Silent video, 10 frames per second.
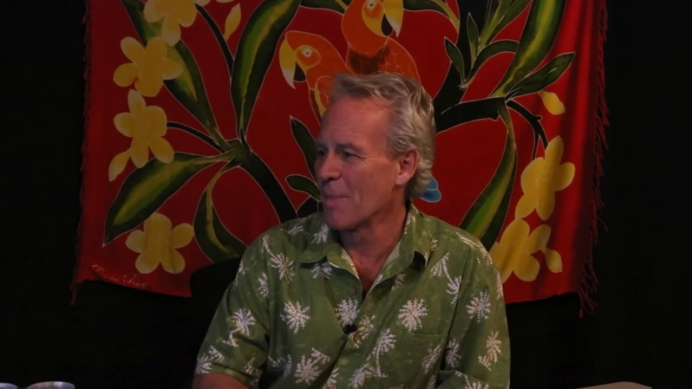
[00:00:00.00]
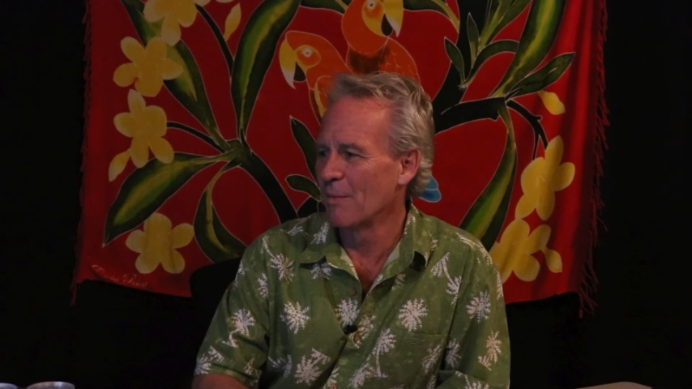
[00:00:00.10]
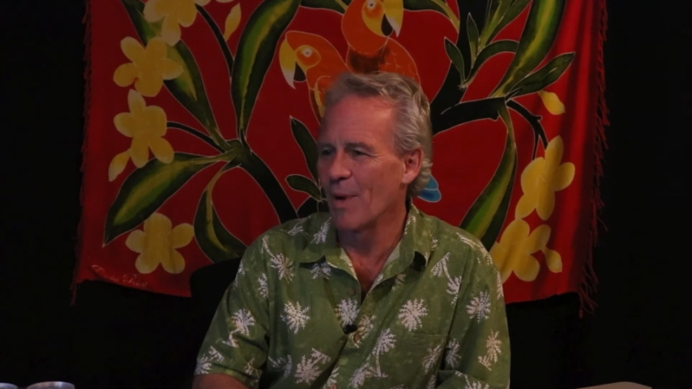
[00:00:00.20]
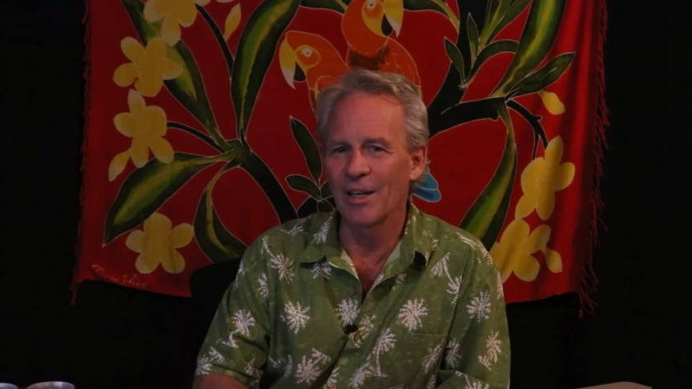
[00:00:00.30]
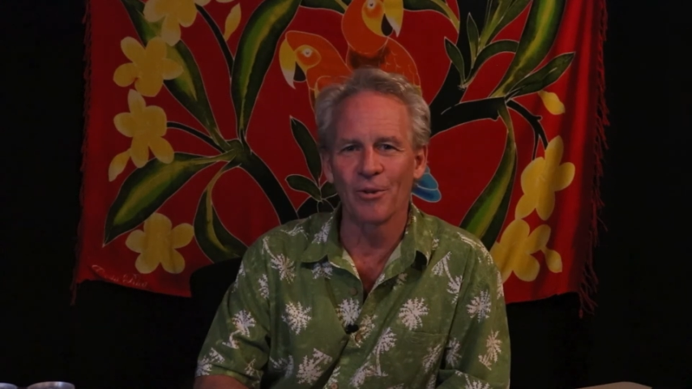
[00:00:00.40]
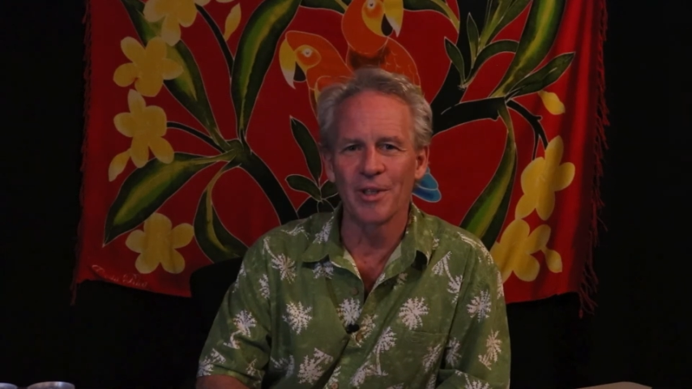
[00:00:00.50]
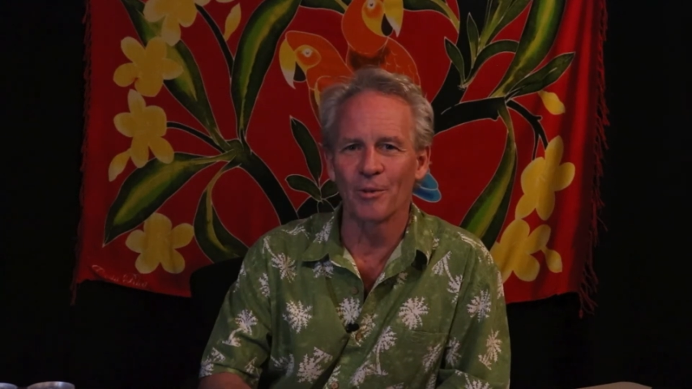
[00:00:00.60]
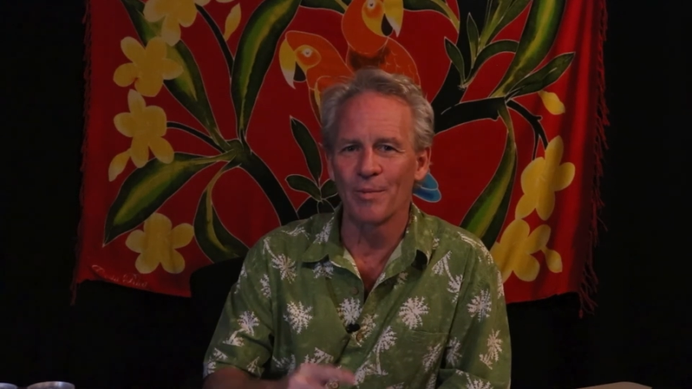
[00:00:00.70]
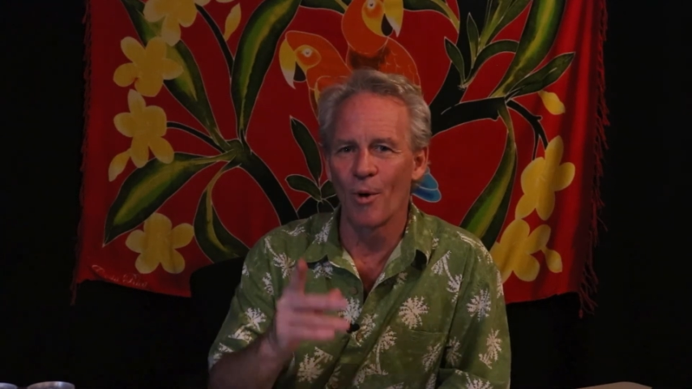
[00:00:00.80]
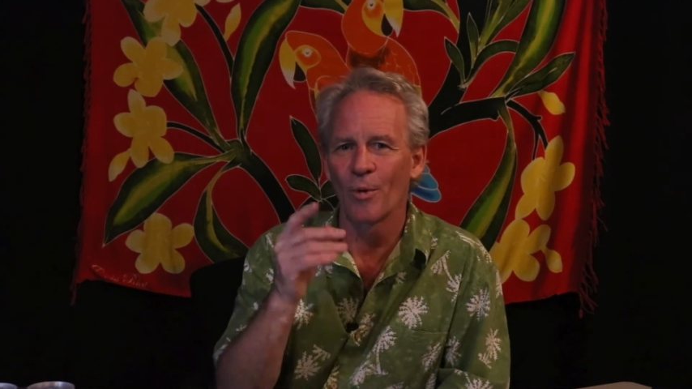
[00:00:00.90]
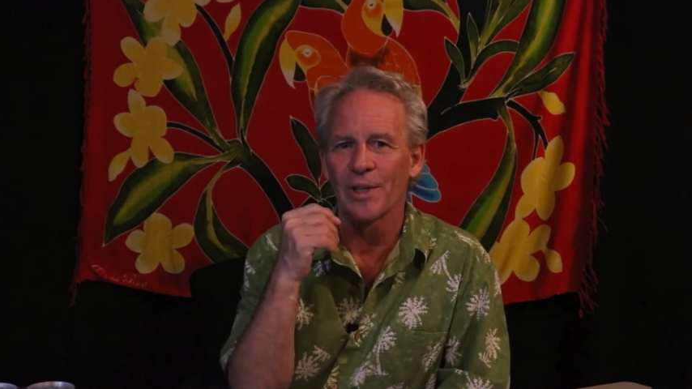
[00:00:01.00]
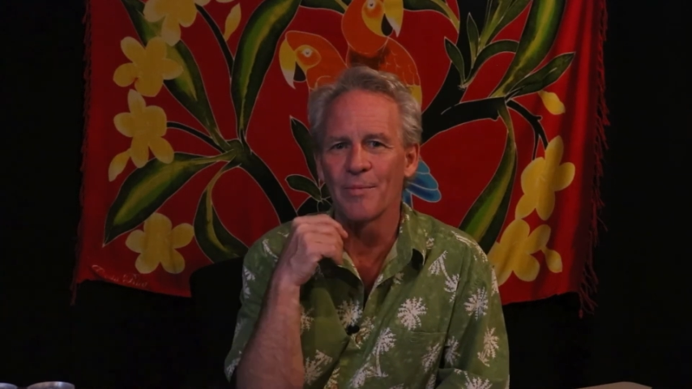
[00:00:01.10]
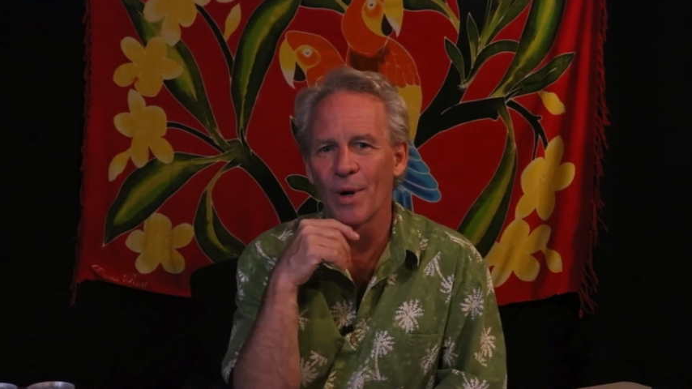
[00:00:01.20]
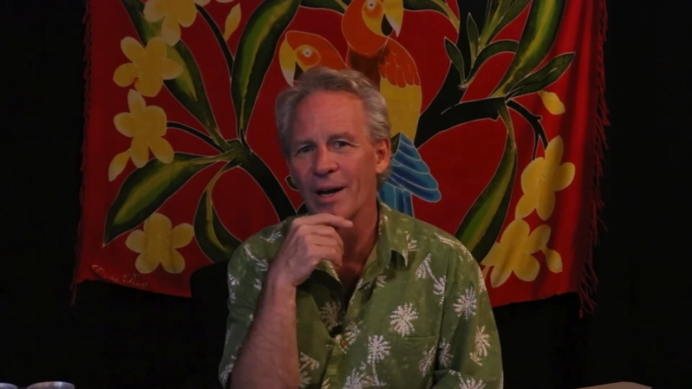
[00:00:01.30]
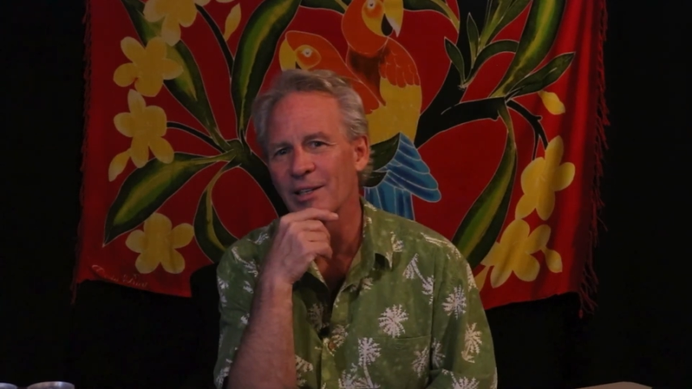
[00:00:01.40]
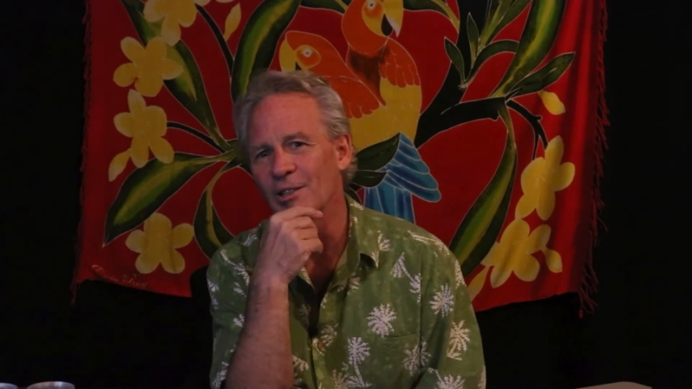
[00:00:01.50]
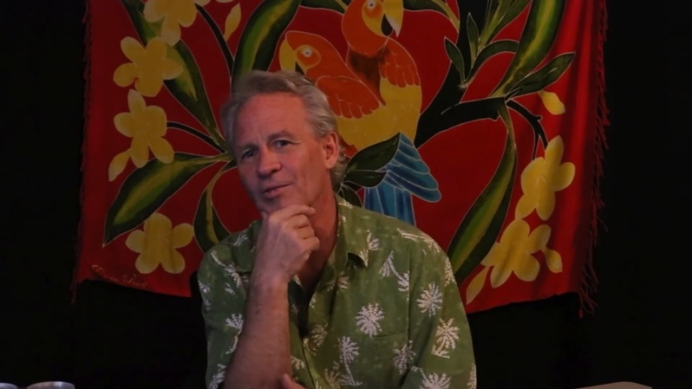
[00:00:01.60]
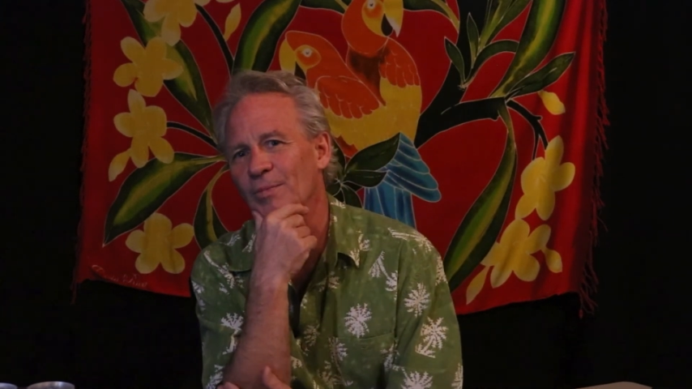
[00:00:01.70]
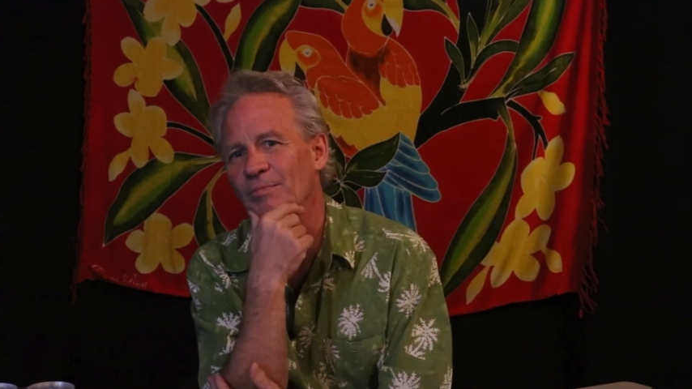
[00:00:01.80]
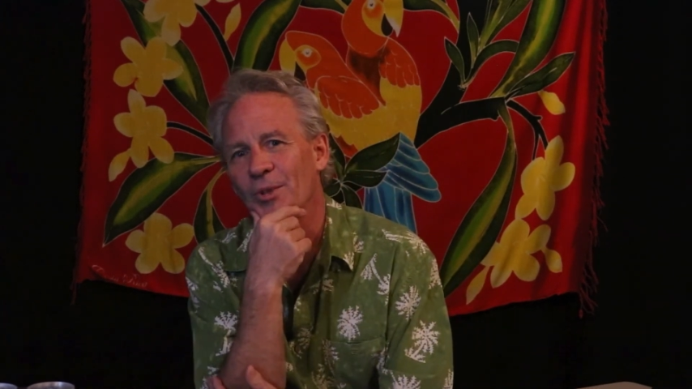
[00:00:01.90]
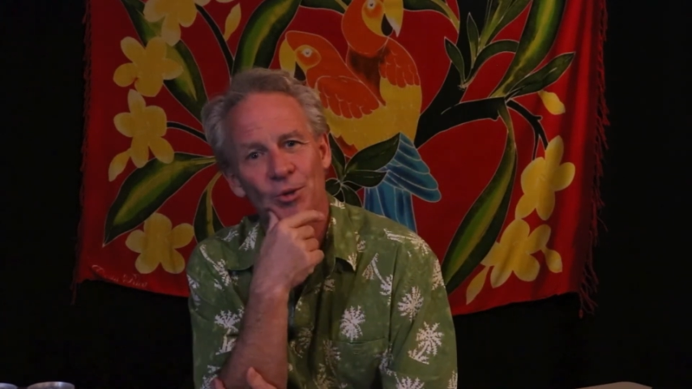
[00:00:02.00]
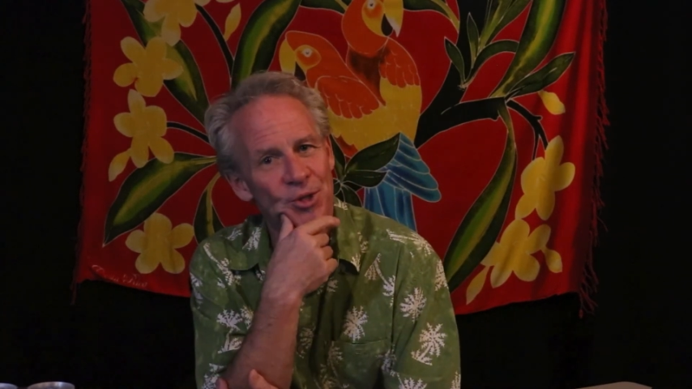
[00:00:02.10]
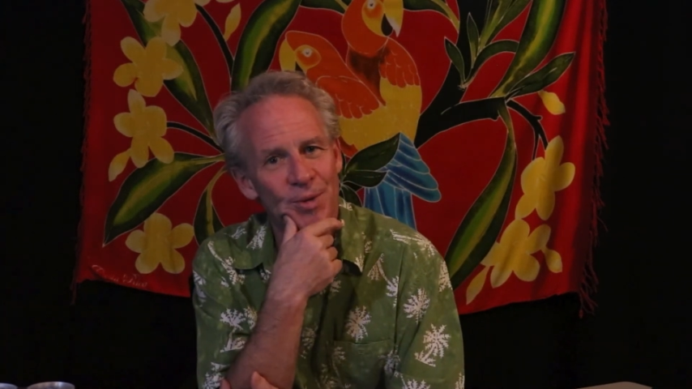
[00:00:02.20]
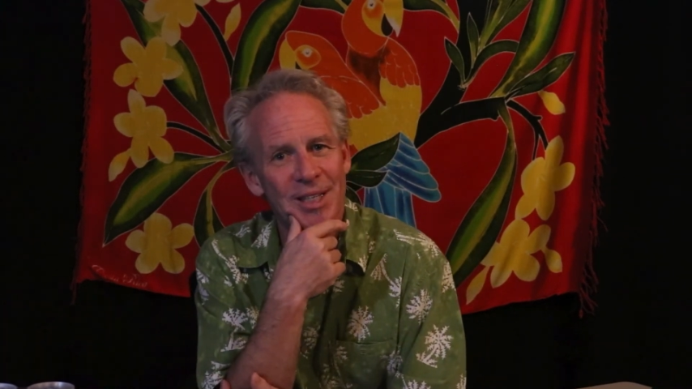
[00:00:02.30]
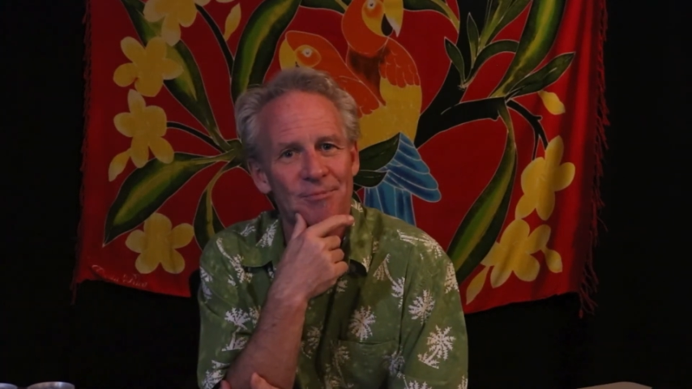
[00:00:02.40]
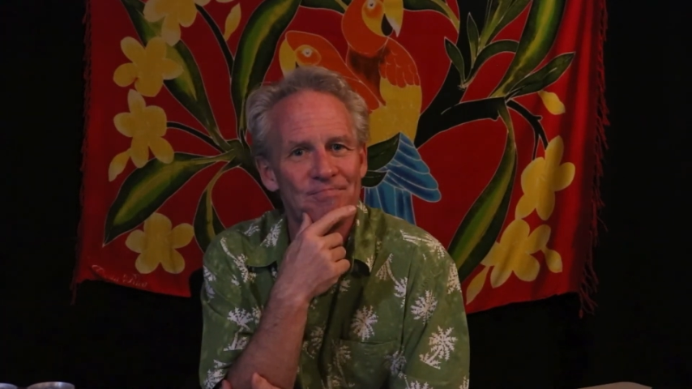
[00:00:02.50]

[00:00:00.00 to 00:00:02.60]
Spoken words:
Mike O'Neill, remote working pioneer from Costa Rica.